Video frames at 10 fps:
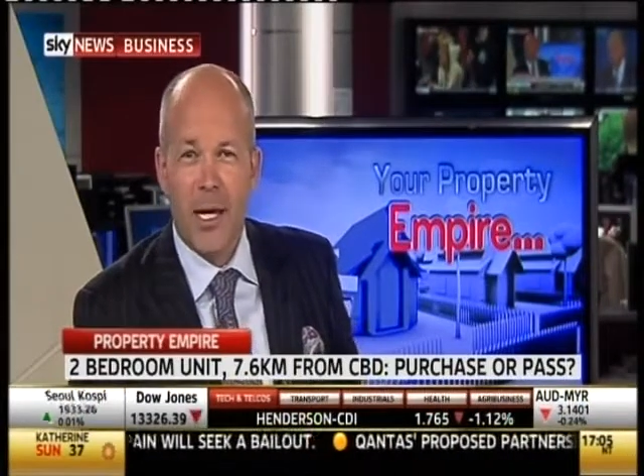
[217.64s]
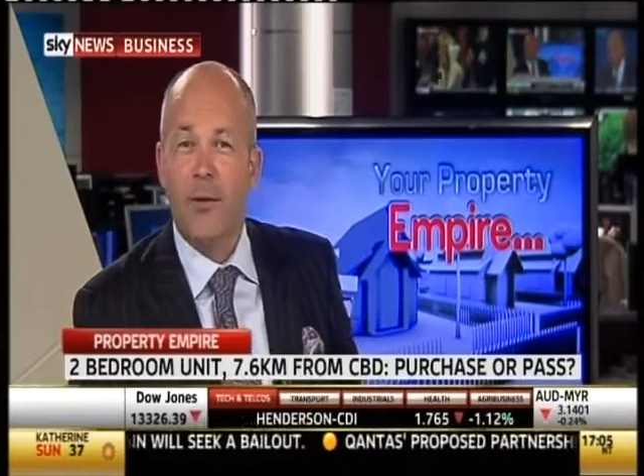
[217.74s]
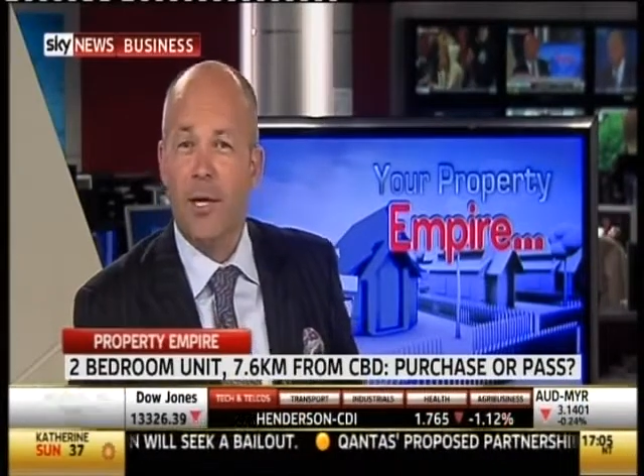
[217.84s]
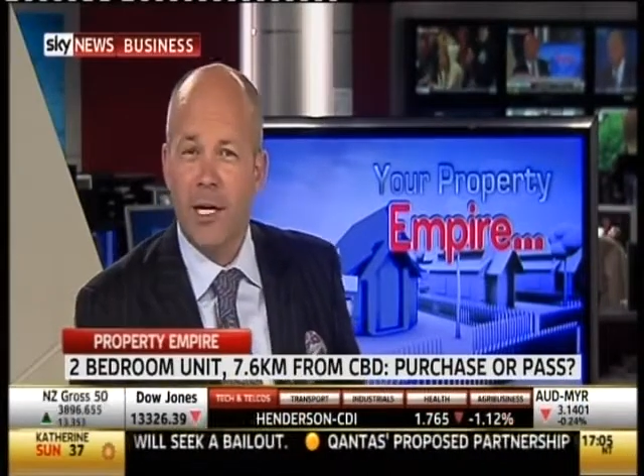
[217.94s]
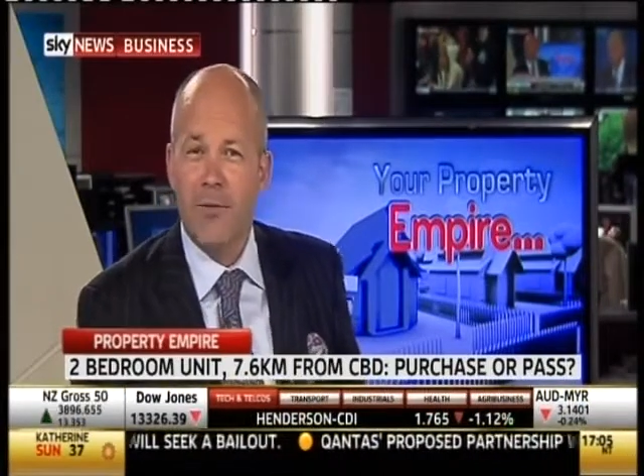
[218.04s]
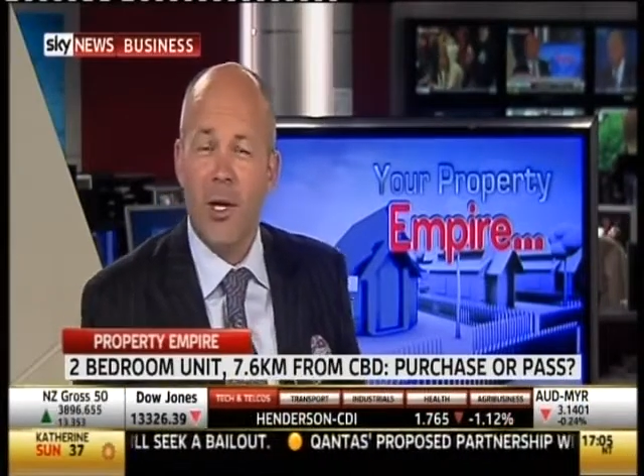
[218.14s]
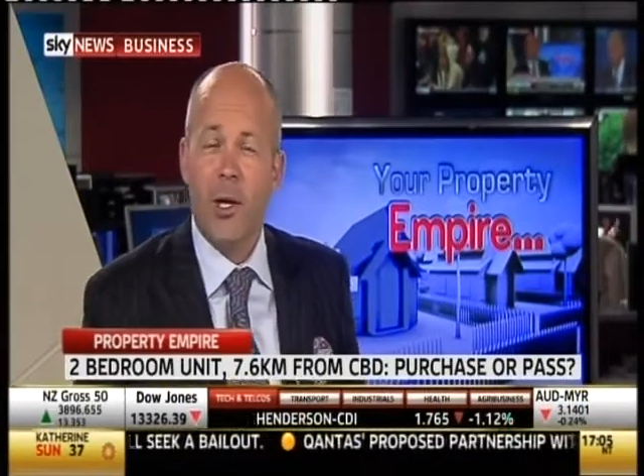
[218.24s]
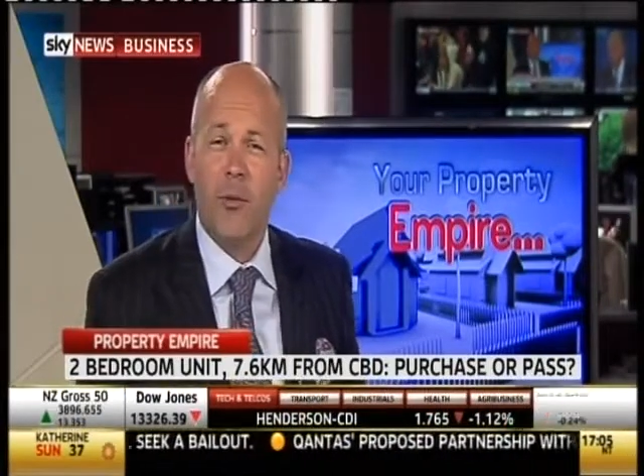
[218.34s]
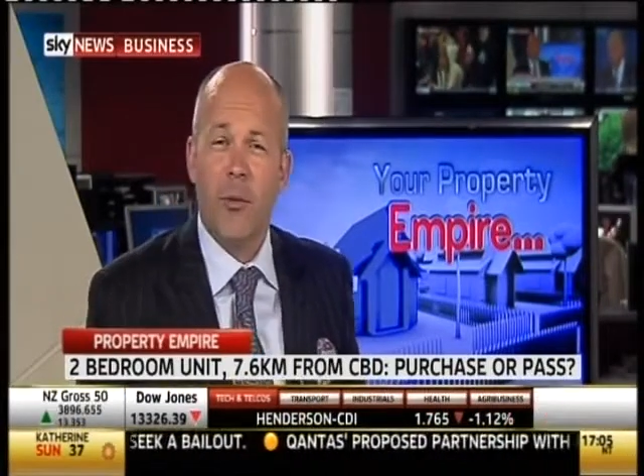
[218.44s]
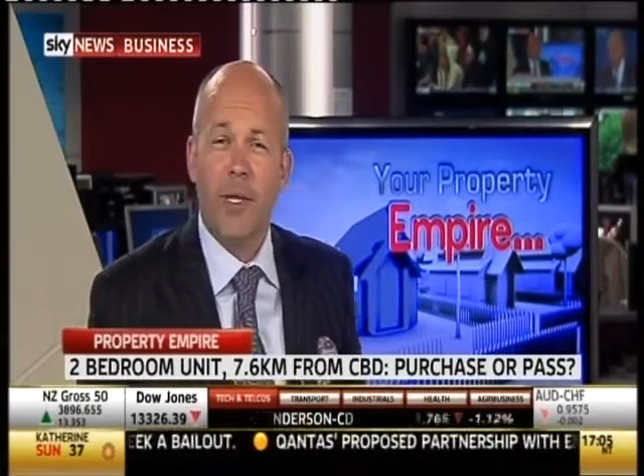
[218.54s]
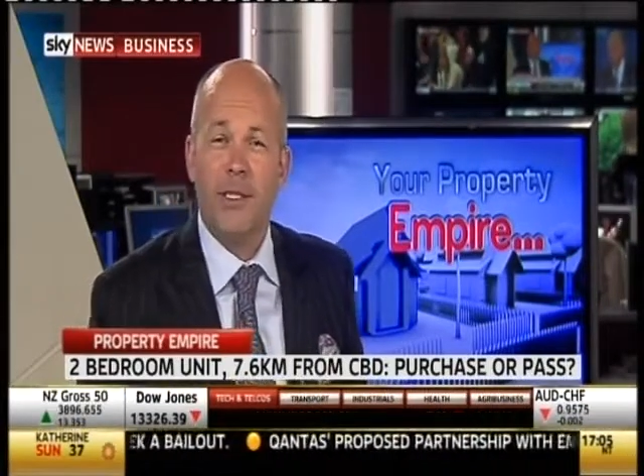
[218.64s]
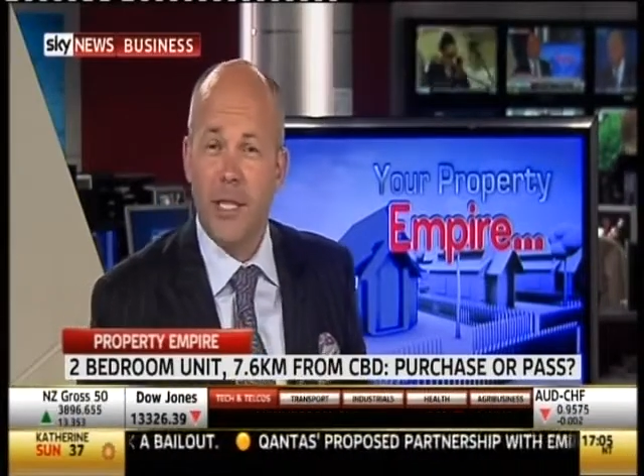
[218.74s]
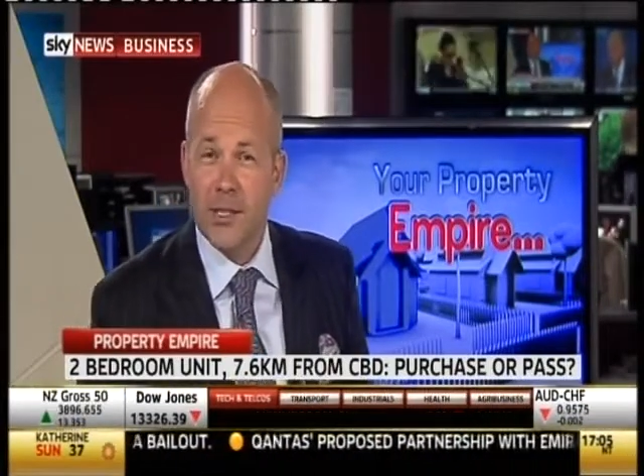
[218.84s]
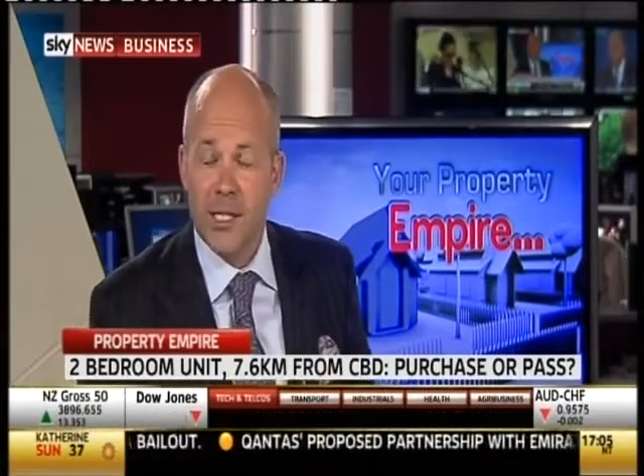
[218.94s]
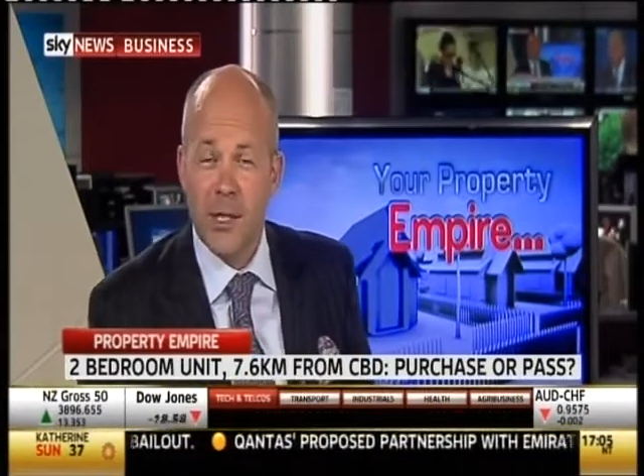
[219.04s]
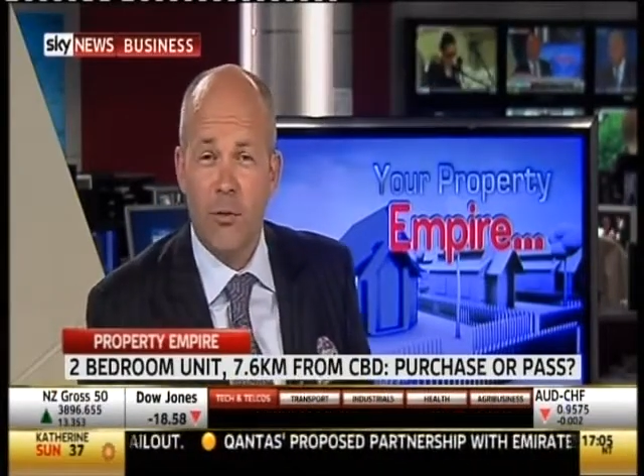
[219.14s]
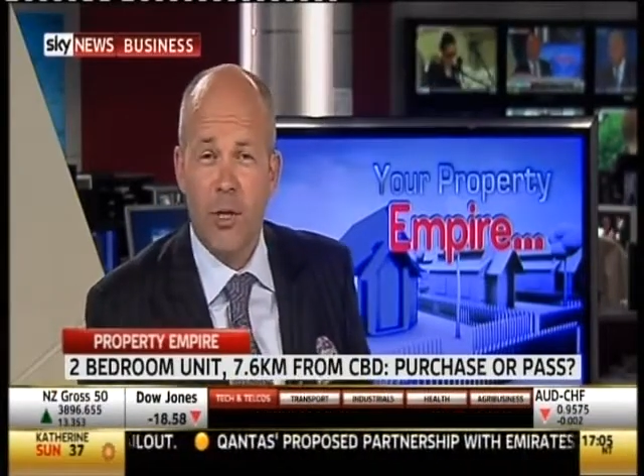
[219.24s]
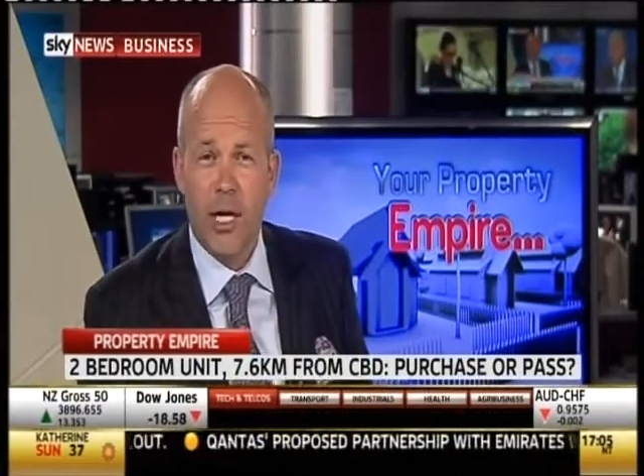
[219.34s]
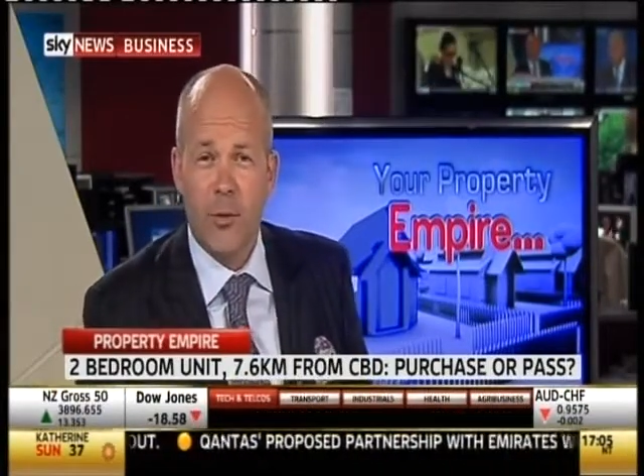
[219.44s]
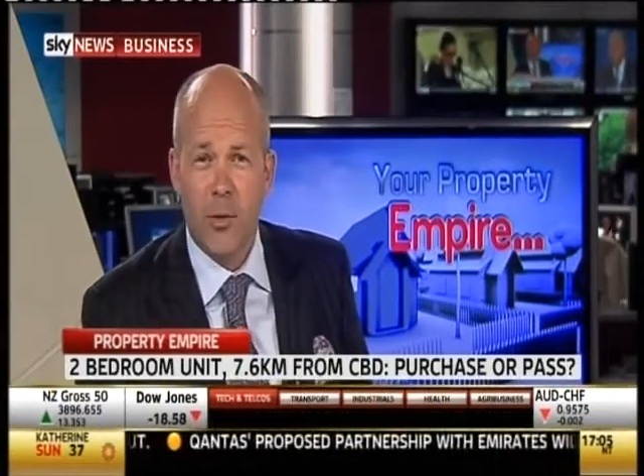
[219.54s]
Anyway, even though the property does tick all
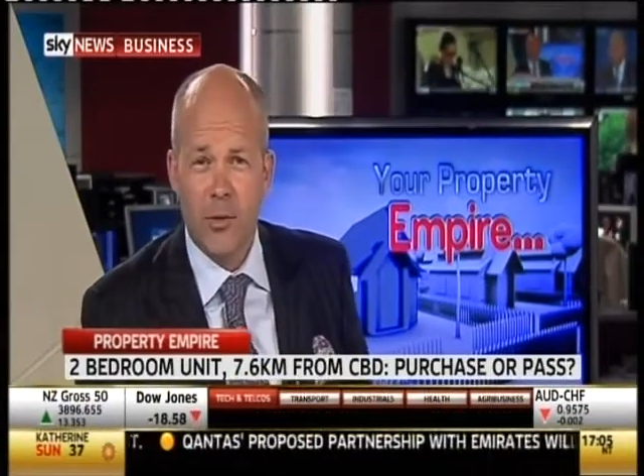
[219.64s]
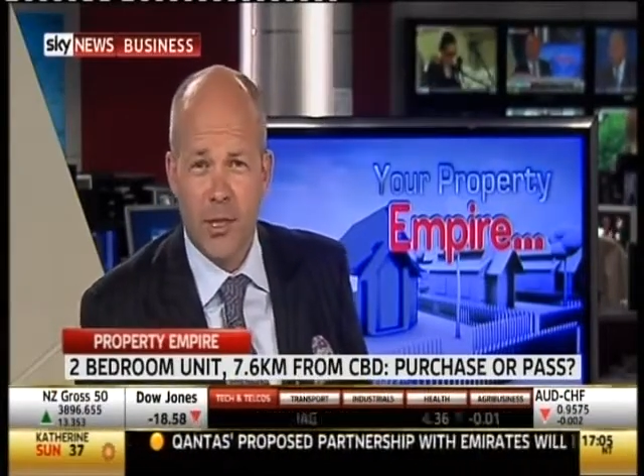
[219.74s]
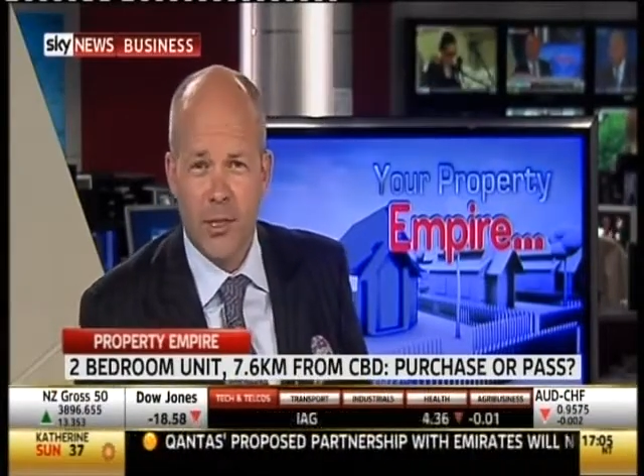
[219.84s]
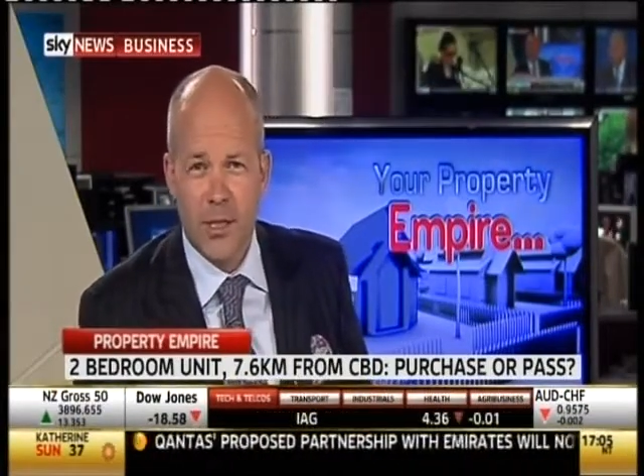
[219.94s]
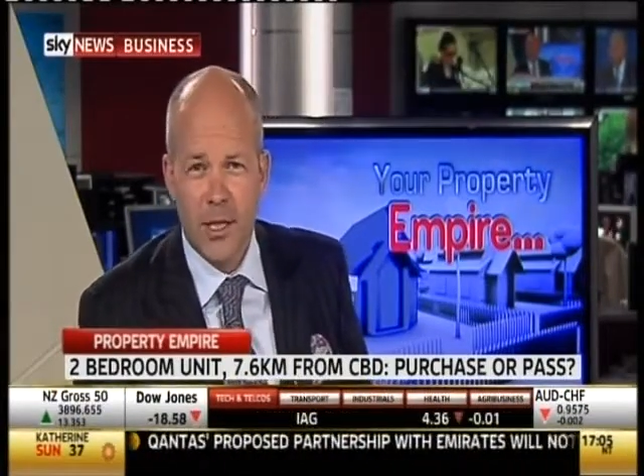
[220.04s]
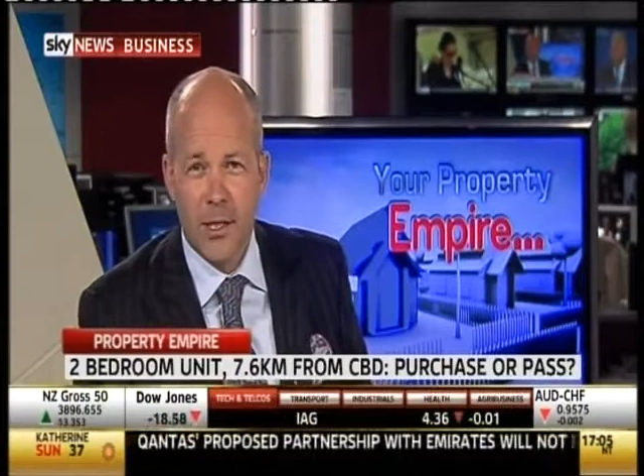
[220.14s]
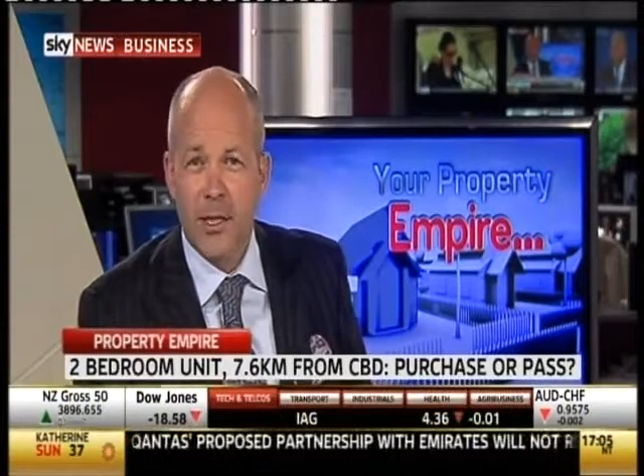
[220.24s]
the other boxes,